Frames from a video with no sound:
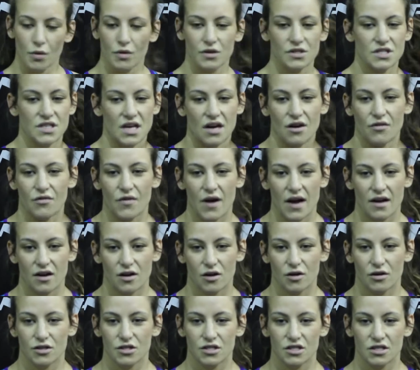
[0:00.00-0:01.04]
forward style
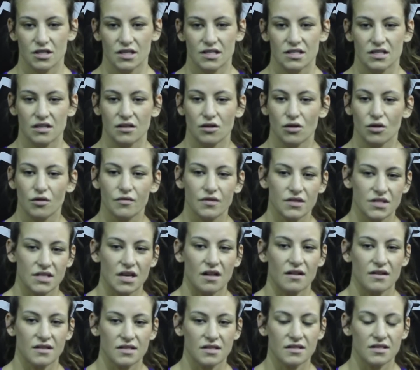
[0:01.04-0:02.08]
fighter. She gets a little
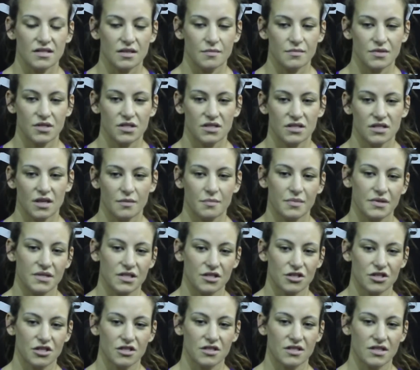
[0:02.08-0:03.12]
overzealous in some some
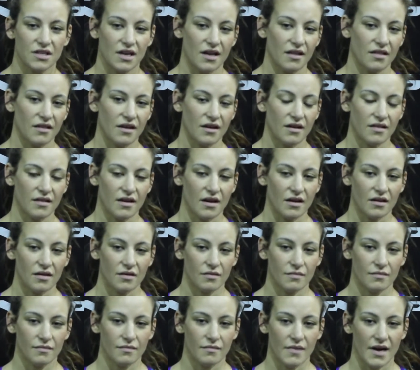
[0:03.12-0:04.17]
positions, and I think
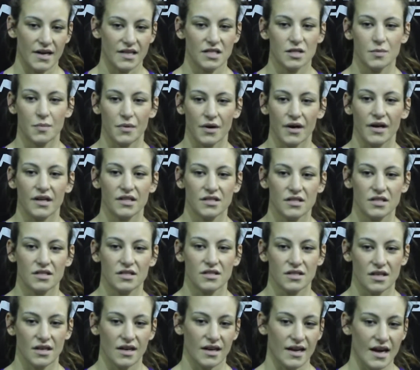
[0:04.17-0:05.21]
that my experience
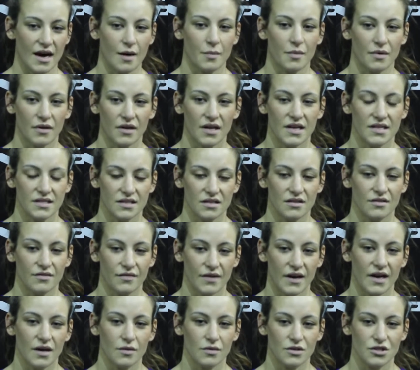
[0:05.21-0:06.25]
is going to capitalize in the
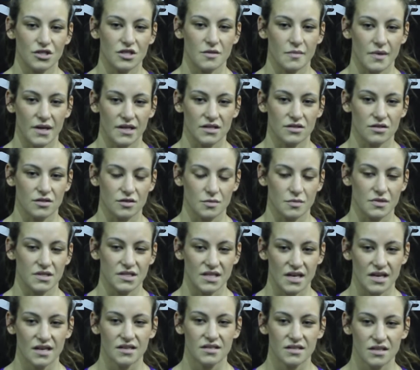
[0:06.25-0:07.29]
fight. When she makes those
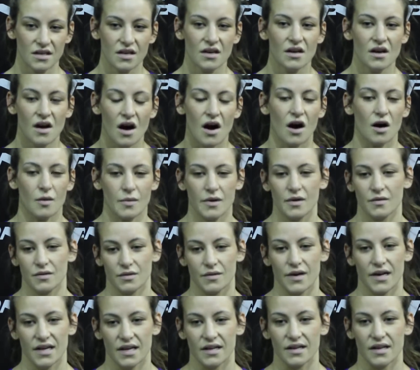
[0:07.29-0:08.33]
mistakes, I'll be able
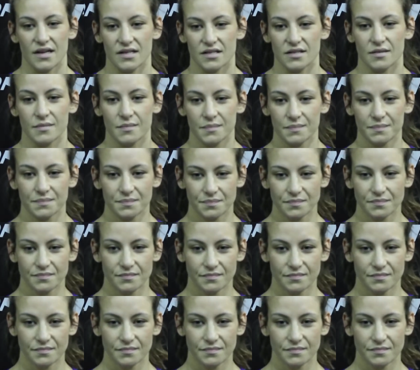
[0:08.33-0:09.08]
to recognize them